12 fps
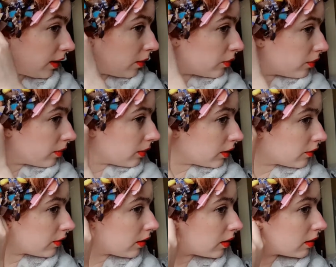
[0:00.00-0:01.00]
well, so I'm gonna
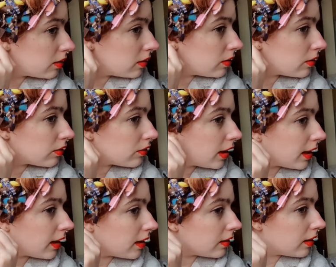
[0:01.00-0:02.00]
start
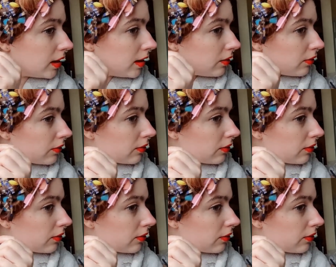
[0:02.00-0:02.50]
untying these.